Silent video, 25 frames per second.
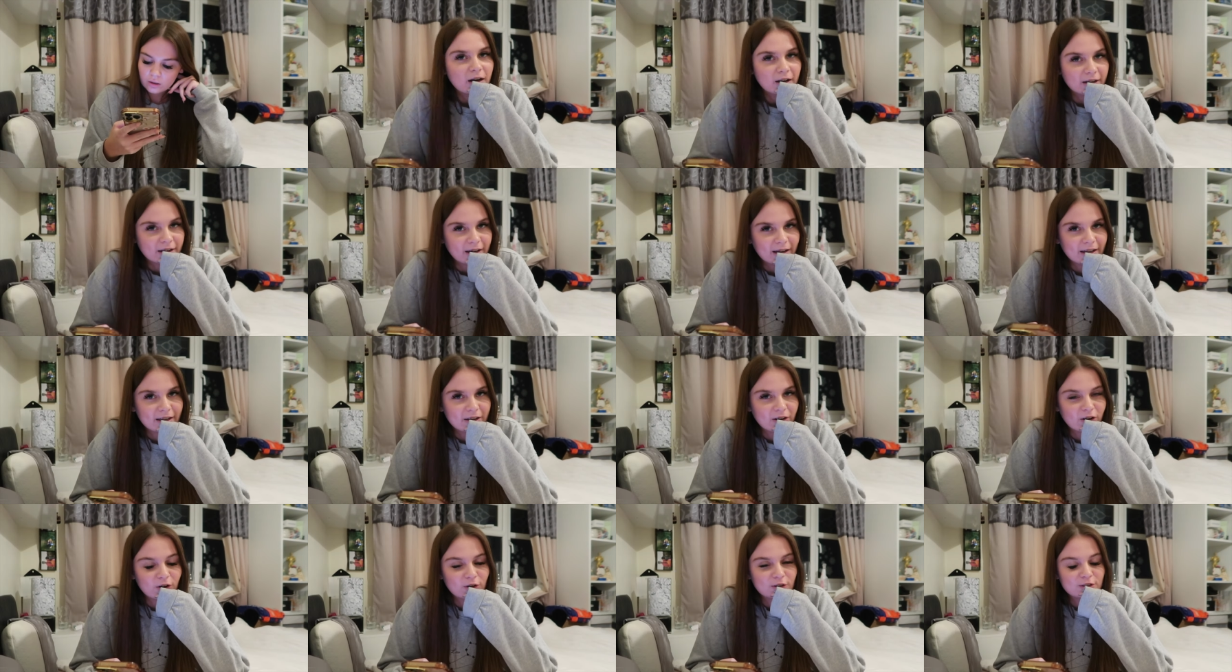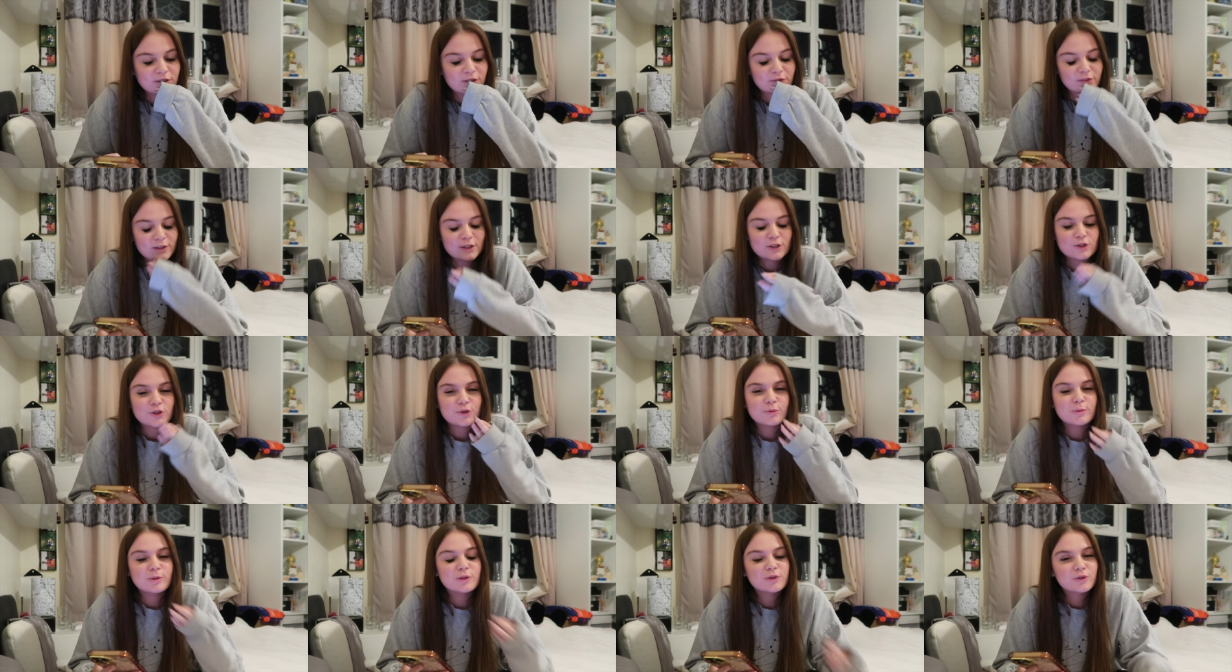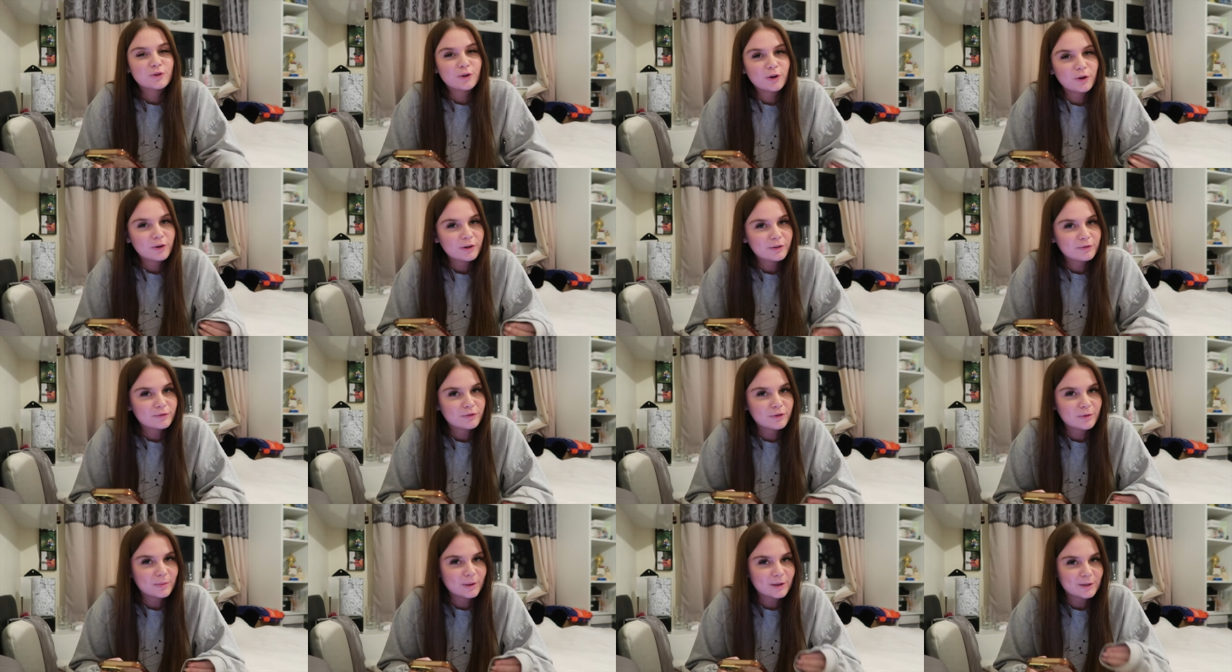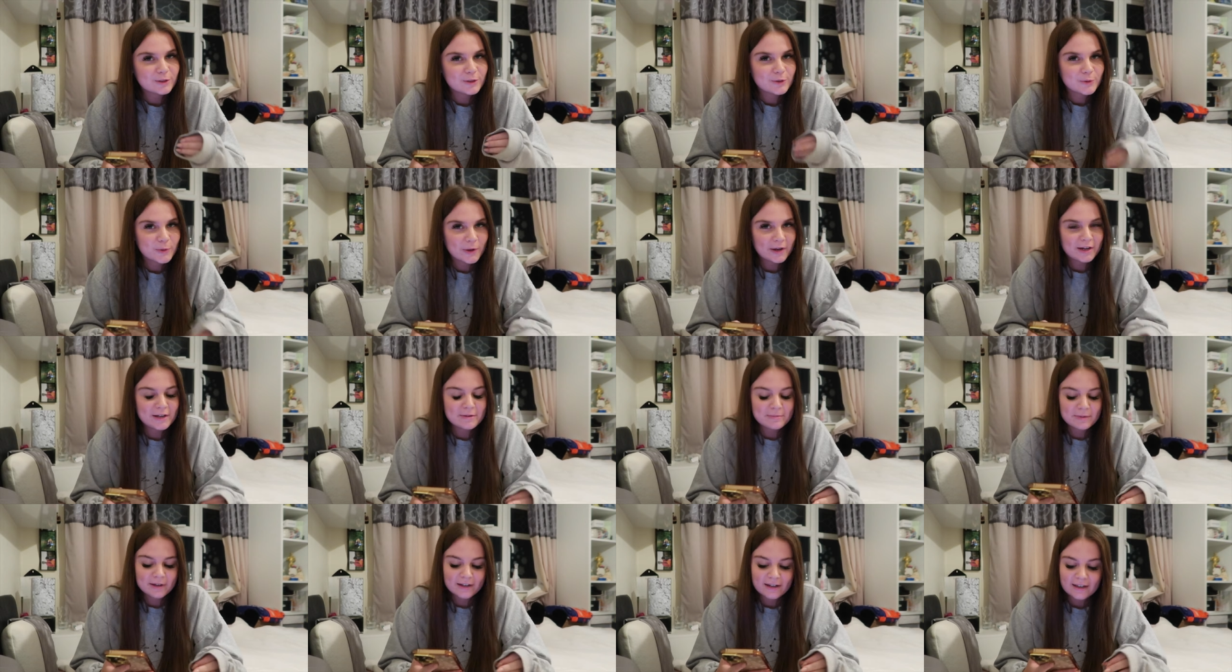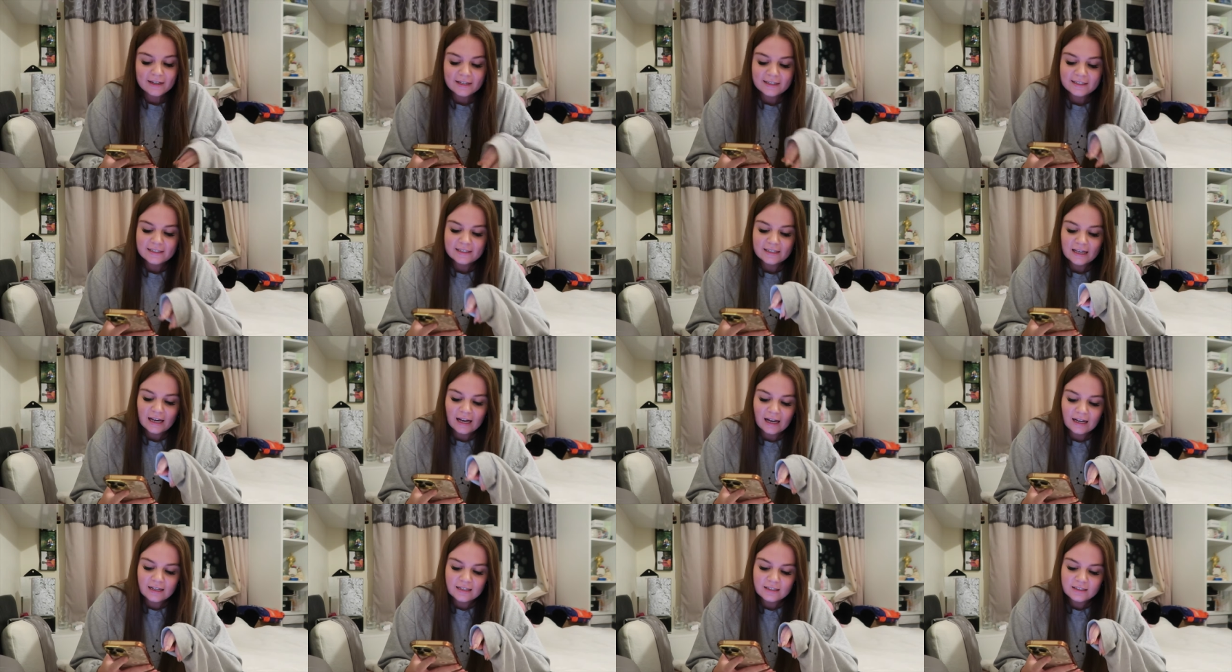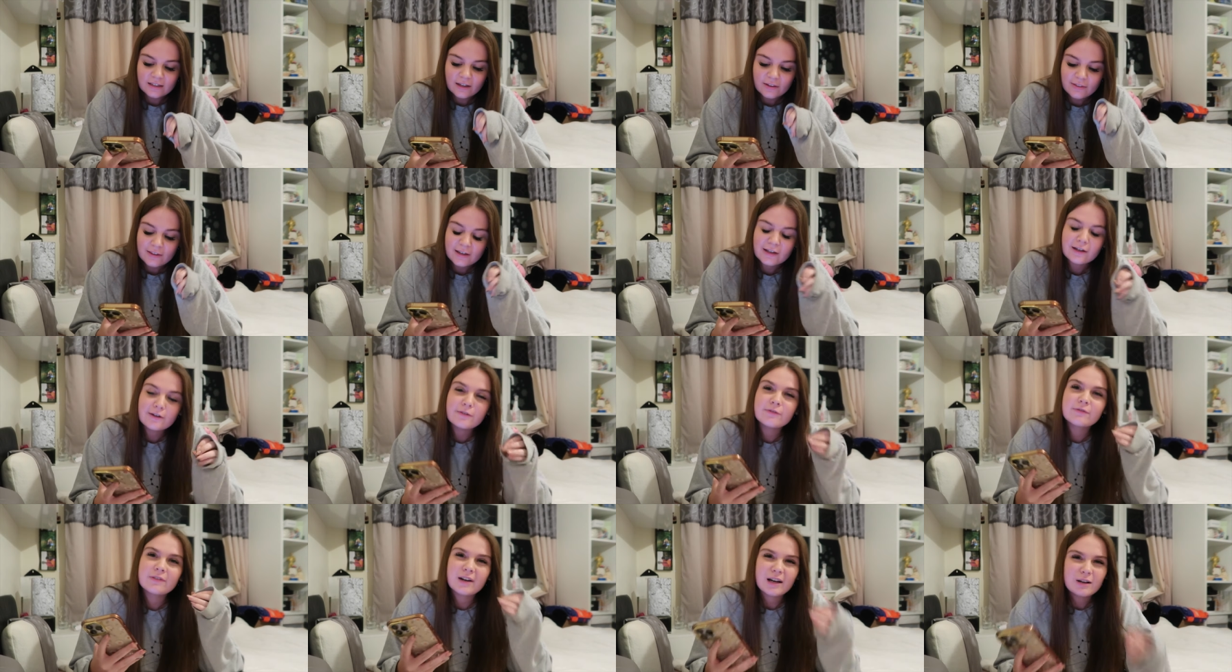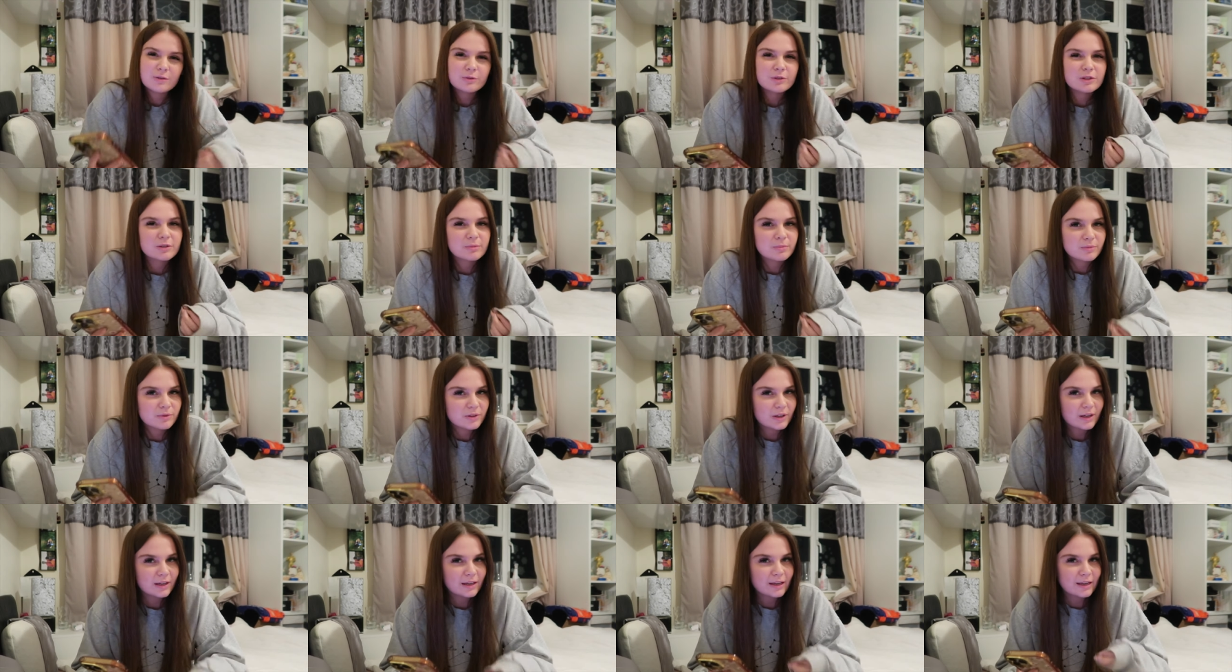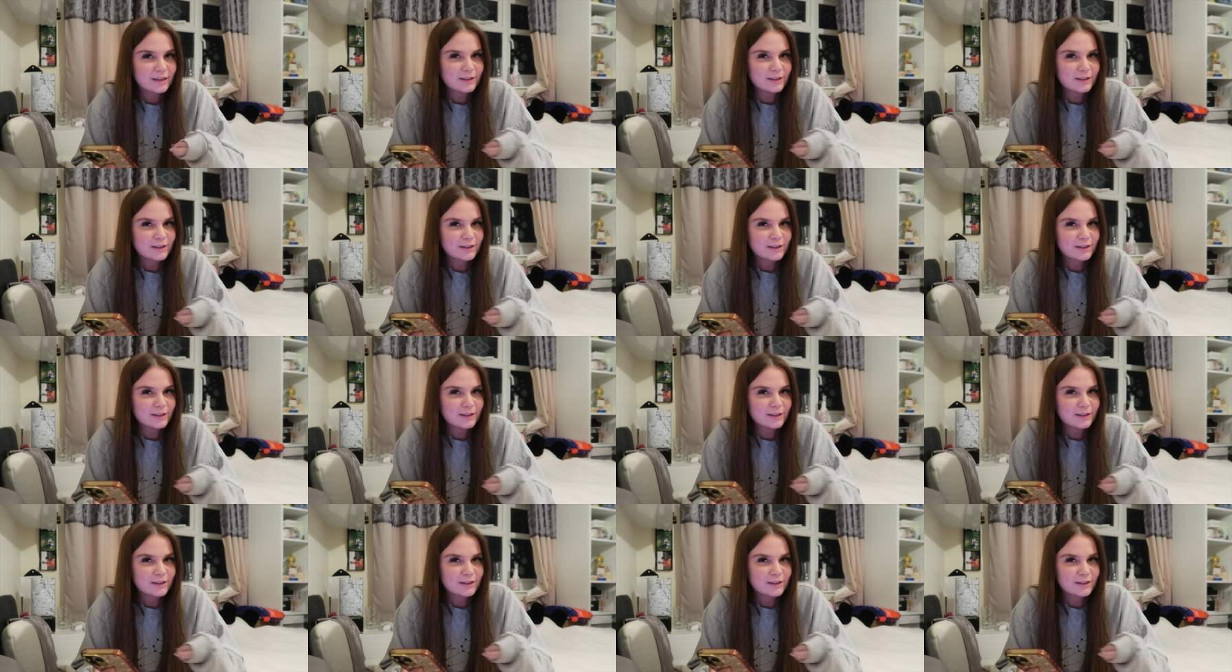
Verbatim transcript: Okay guys, I've literally been scrolling for about 20 minutes and I think I found something.